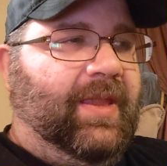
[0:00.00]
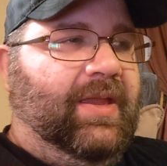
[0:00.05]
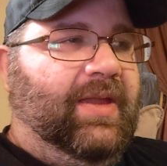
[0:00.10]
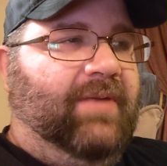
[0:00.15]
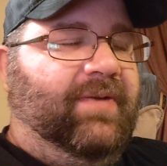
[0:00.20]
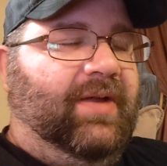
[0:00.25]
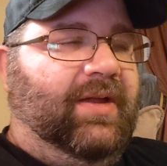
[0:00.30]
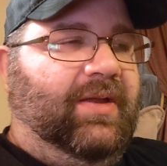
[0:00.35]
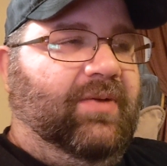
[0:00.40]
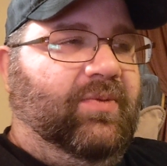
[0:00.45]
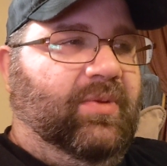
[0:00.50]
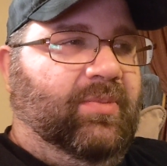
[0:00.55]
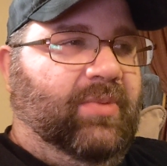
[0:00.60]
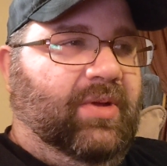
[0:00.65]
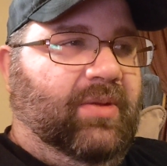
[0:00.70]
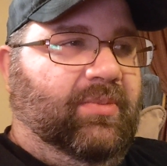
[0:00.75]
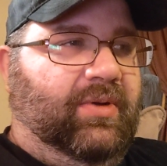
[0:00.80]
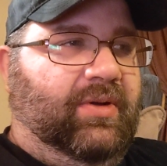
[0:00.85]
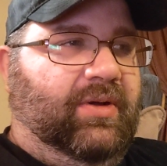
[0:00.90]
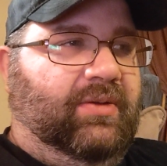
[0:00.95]
If I can
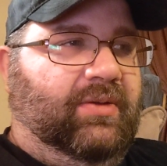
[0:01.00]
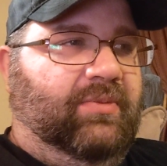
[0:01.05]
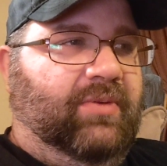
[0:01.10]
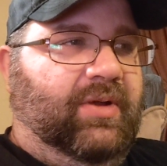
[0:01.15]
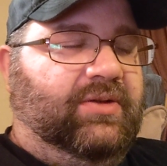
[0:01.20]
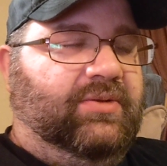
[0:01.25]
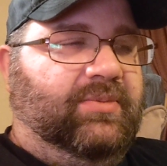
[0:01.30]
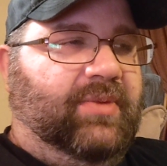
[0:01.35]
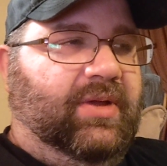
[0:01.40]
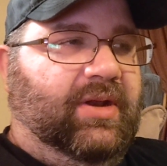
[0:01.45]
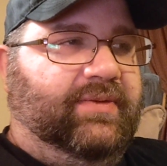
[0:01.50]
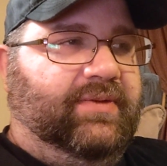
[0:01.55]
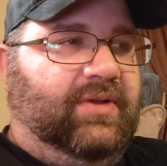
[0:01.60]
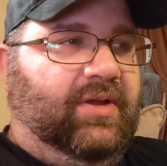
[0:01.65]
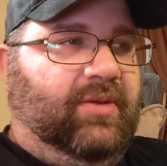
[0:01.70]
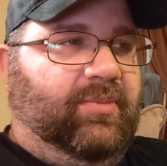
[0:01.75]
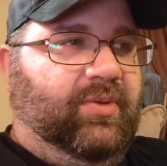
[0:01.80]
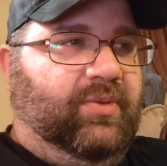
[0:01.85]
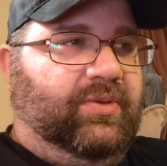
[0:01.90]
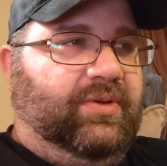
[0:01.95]
remember, Rachel might have to
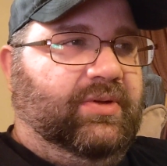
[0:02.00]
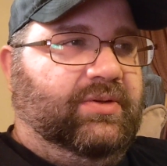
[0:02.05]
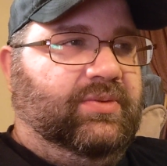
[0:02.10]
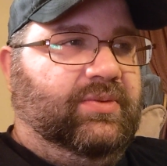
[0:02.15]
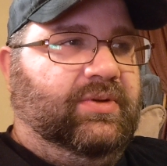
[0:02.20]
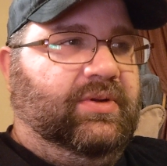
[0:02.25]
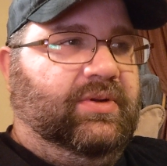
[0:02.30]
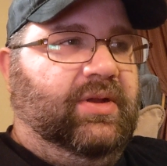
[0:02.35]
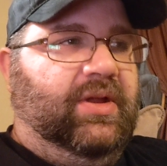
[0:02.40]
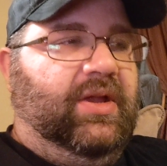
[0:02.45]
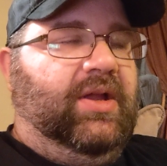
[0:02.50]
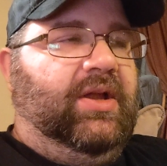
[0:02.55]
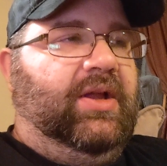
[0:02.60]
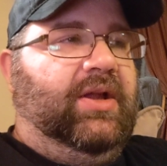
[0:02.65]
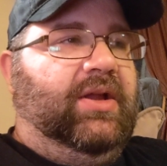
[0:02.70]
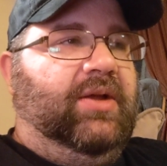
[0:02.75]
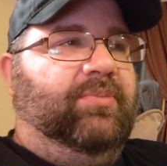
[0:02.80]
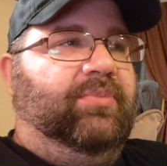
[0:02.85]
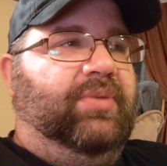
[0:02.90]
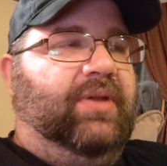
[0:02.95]
help me with this one.
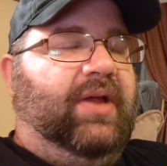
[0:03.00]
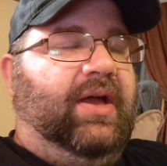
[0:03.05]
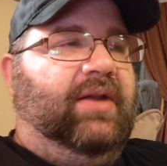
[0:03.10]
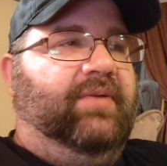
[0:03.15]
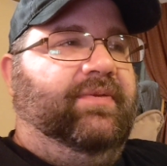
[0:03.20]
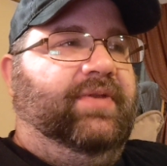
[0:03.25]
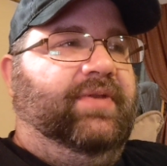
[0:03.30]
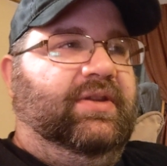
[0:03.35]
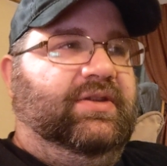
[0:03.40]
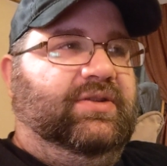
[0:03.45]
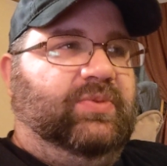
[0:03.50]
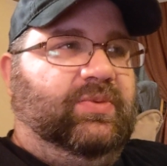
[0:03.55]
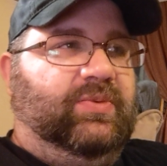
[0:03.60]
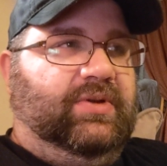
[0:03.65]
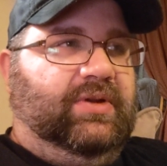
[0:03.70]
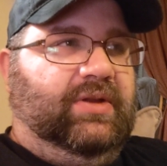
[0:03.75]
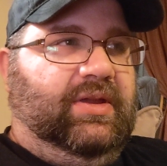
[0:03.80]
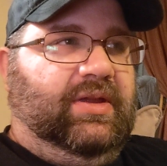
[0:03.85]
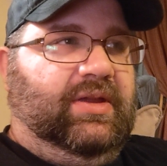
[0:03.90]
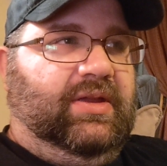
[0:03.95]
Plot of this
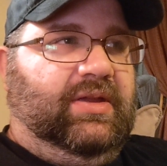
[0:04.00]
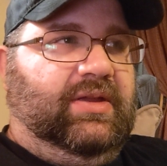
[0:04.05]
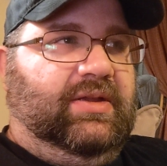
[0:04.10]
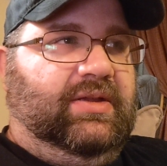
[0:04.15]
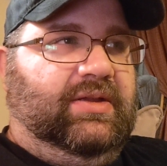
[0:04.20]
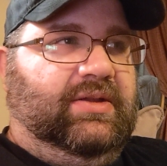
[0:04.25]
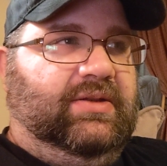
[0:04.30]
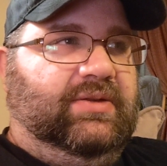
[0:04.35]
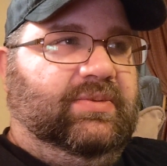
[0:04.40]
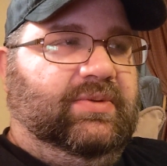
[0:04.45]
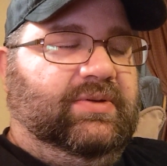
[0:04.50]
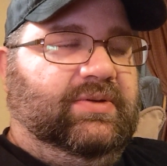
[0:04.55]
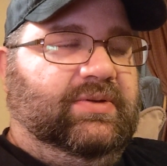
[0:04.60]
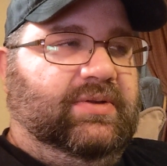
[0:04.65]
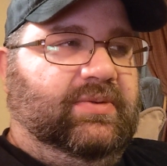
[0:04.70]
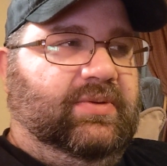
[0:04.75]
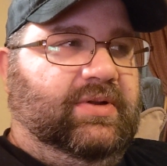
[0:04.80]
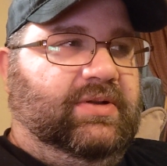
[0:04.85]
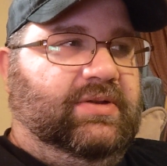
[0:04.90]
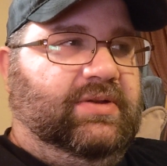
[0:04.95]
one is,
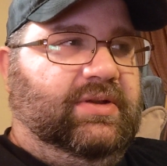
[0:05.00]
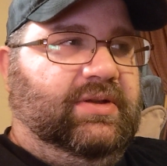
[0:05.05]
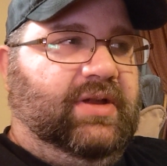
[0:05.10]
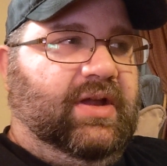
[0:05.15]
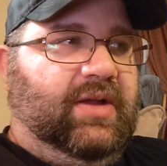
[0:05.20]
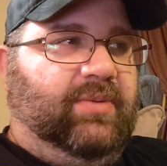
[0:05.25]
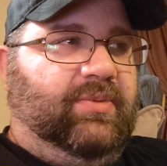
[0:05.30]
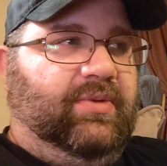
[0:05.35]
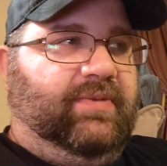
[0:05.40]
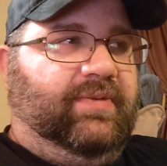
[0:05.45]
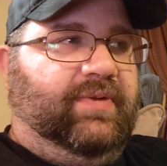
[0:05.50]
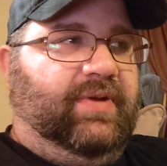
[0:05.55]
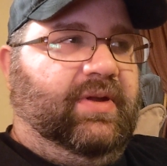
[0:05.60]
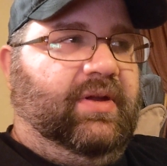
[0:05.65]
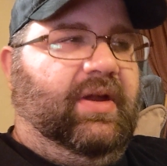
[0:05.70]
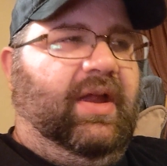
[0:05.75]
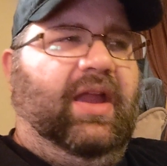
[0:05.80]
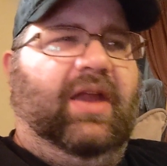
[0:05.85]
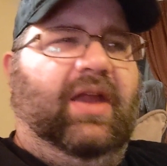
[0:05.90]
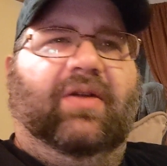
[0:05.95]
Goblet of
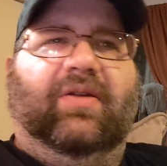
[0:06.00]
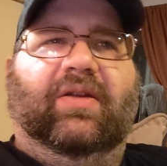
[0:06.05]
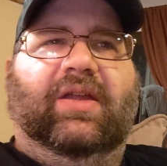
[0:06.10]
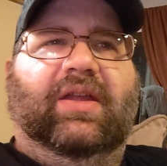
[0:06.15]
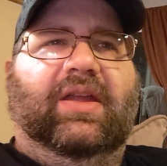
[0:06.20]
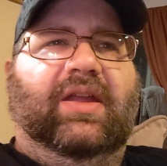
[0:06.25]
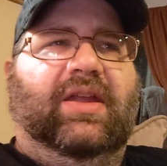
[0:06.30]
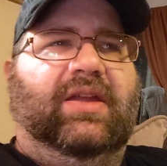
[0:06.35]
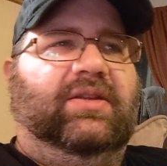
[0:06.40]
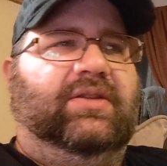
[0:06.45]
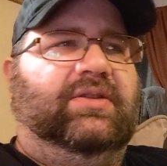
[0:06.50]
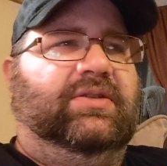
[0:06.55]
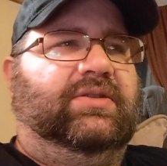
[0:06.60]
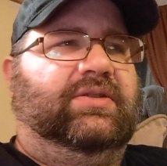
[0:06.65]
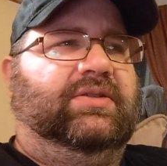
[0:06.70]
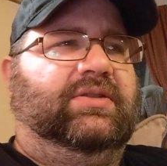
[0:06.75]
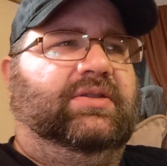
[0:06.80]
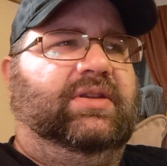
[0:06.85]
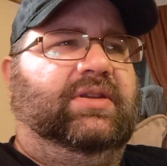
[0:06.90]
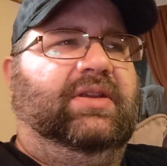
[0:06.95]
Fire. Harry
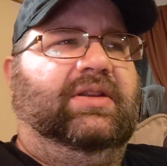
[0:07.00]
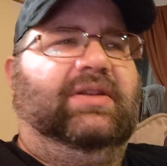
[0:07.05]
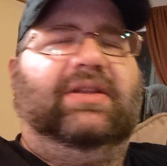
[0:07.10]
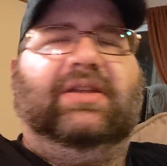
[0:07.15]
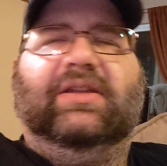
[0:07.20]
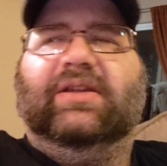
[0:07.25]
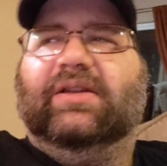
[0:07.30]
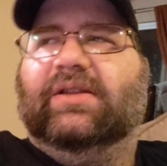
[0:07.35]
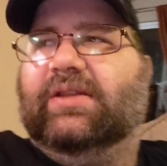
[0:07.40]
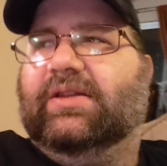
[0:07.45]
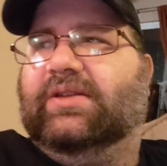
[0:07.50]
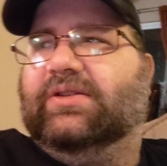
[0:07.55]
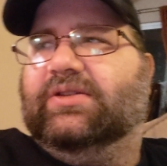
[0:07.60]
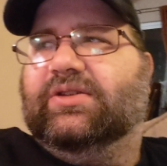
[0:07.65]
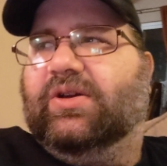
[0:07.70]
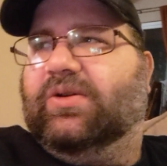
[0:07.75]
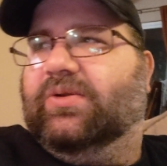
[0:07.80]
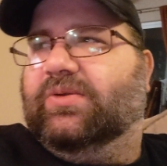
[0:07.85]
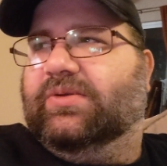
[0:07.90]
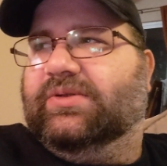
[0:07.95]
is illegally
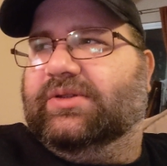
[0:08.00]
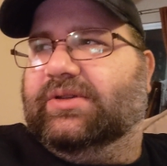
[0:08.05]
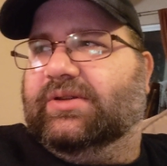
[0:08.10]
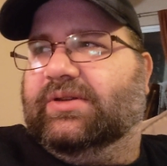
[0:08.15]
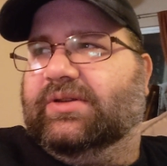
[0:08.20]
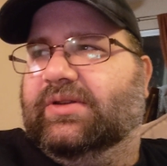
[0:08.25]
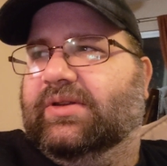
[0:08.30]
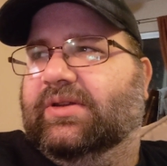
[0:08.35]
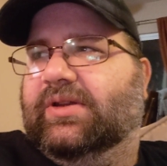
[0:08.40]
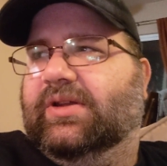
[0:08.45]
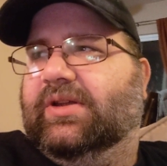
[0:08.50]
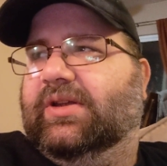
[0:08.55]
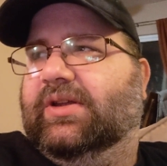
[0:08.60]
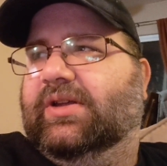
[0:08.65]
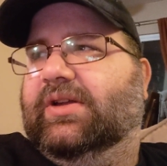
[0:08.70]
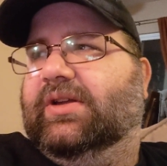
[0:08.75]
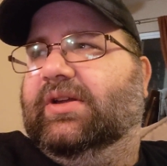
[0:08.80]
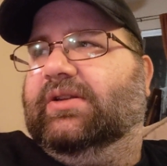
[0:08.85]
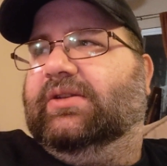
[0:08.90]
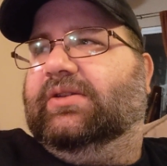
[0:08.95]
chosen
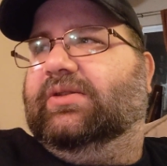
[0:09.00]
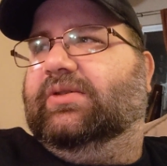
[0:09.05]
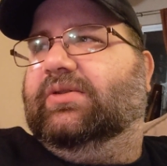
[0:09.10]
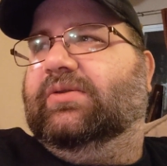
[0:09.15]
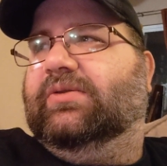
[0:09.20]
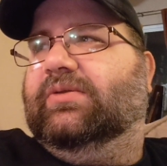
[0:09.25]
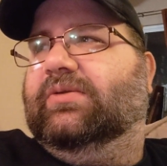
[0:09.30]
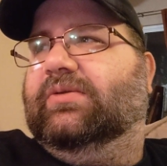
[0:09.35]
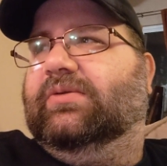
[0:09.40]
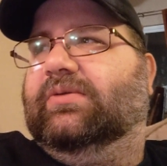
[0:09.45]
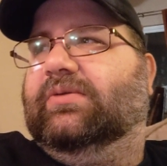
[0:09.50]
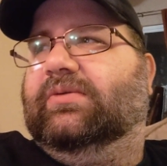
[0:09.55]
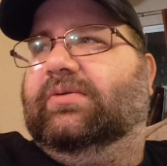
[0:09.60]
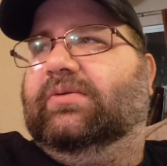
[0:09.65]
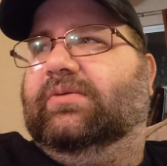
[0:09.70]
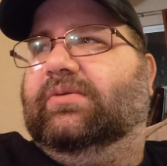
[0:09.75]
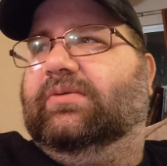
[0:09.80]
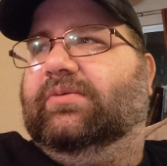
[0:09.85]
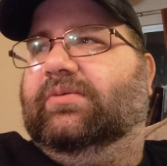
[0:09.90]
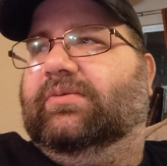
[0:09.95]

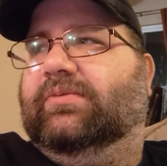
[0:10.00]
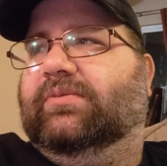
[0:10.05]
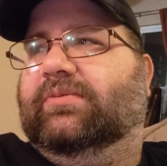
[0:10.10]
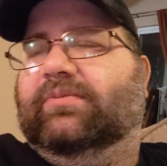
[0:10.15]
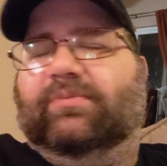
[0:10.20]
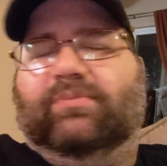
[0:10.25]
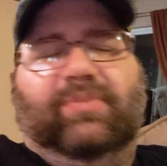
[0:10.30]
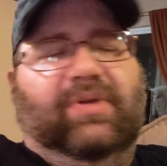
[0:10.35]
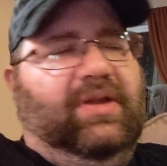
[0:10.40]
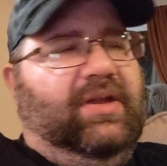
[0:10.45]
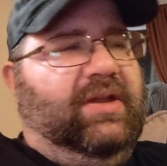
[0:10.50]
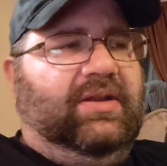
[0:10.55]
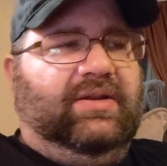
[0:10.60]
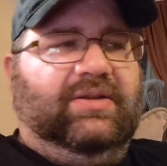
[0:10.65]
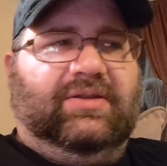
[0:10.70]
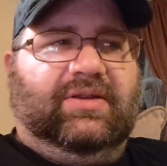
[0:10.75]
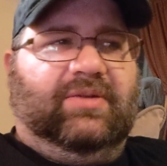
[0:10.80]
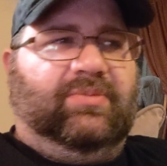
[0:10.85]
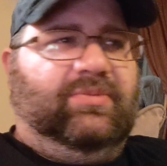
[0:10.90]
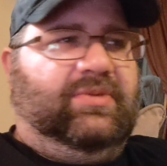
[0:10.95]
to be in
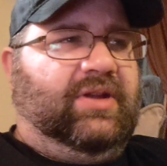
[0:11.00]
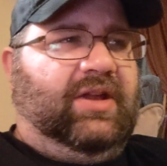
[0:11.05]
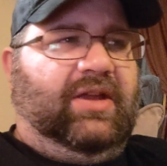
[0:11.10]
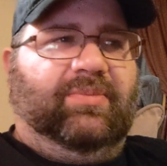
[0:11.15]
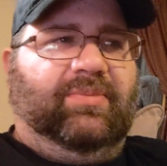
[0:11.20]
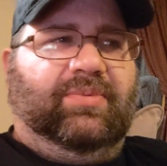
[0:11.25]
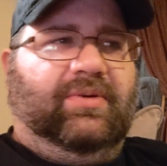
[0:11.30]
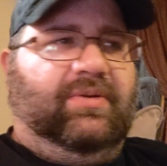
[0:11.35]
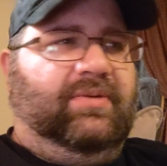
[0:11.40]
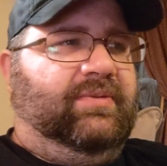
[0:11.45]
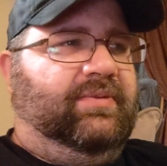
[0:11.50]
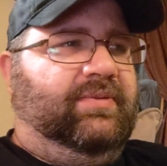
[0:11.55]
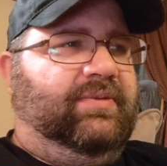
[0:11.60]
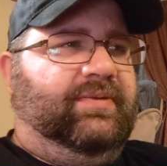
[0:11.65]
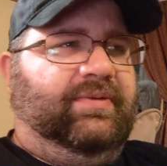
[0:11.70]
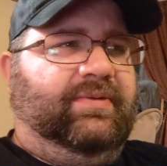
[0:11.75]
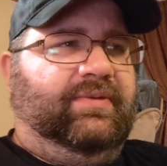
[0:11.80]
some type of...